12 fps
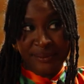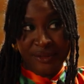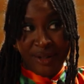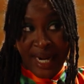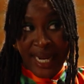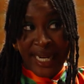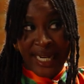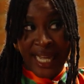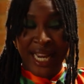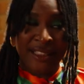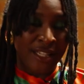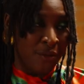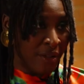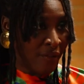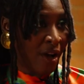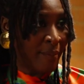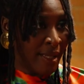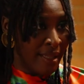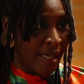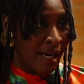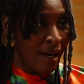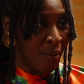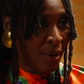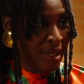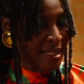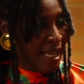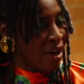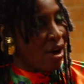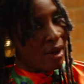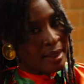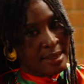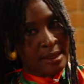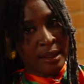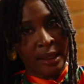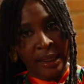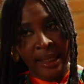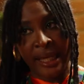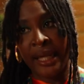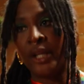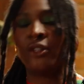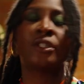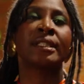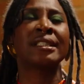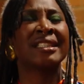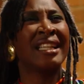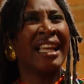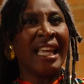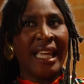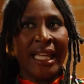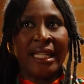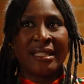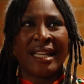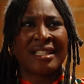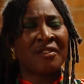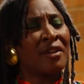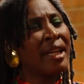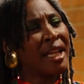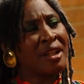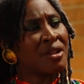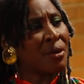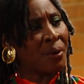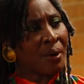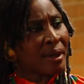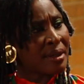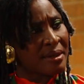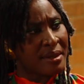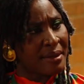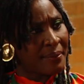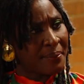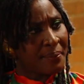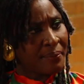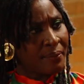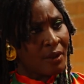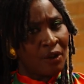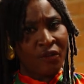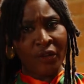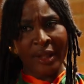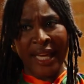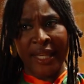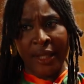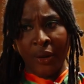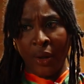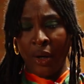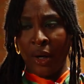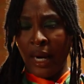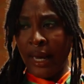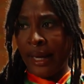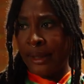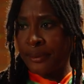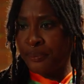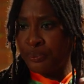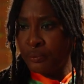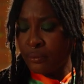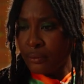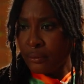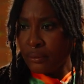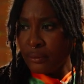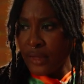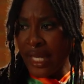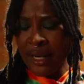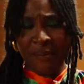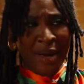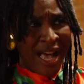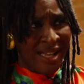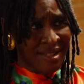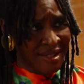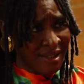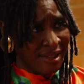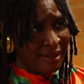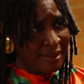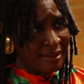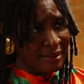Right? And I think we've all been there where it's like all this good and it doesn't feel like it's yours. You feel like you're an imposter.